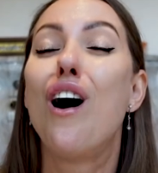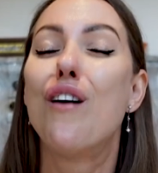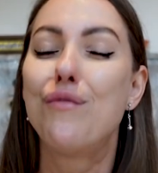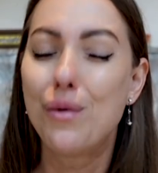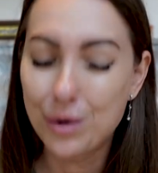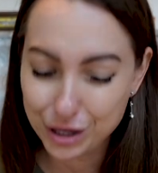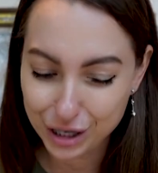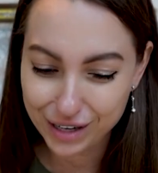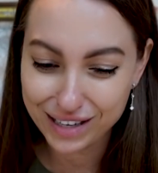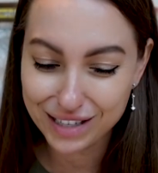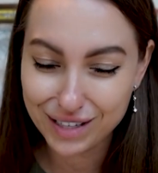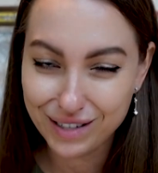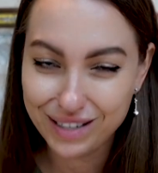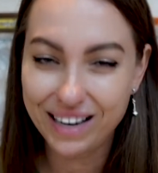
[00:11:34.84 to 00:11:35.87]
for watching this
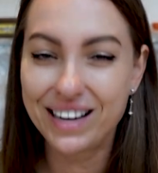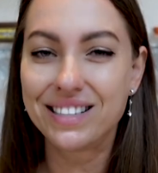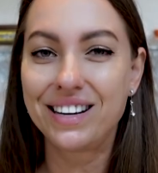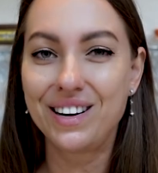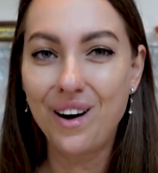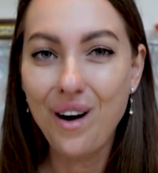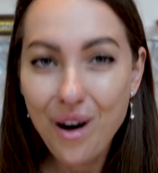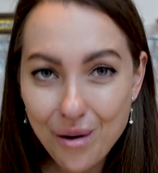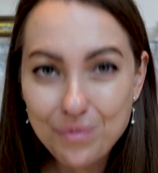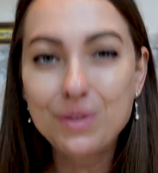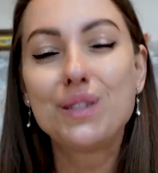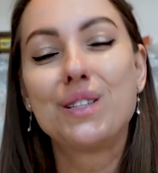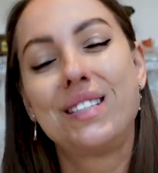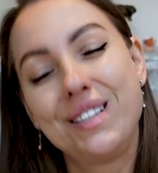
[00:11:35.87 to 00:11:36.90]
today, and I hope
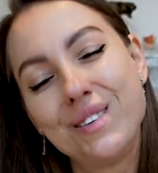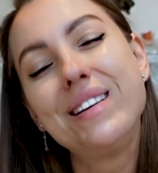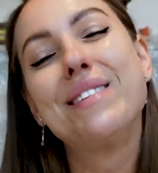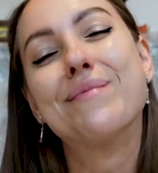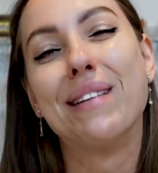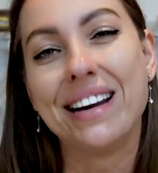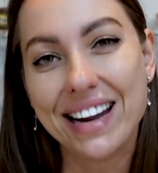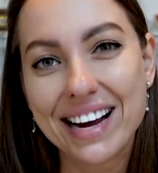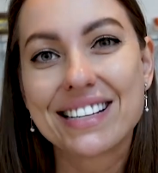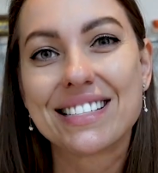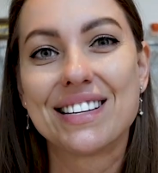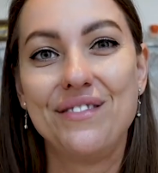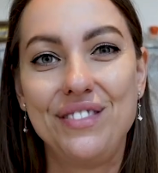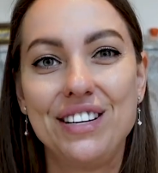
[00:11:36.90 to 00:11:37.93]
to see you in my next
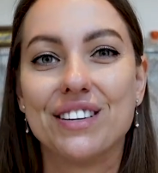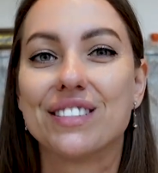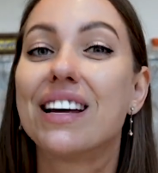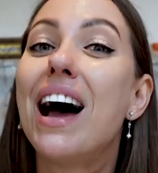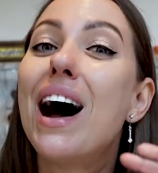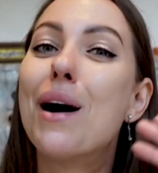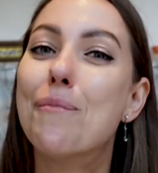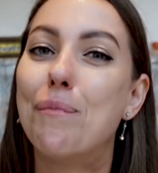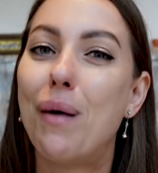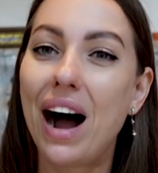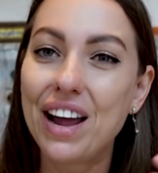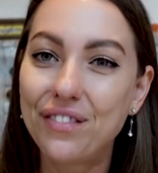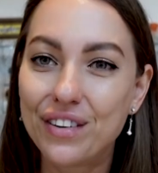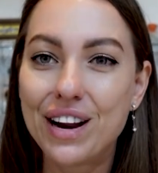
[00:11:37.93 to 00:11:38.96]
videos.
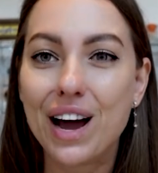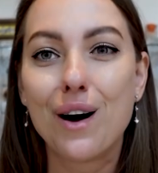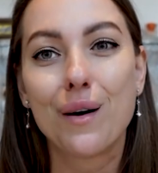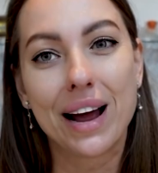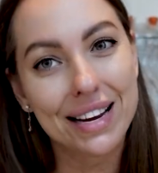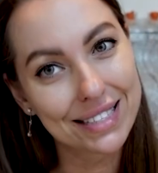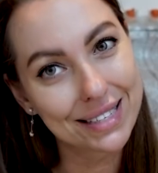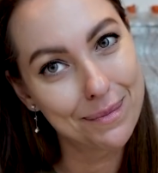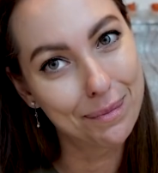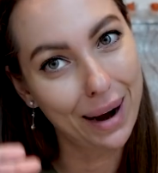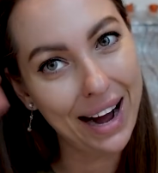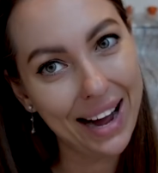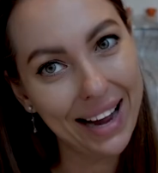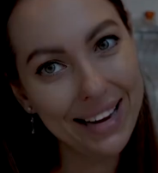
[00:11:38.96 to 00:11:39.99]
Bye for now, guys.
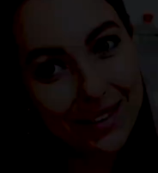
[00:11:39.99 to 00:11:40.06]
Bye!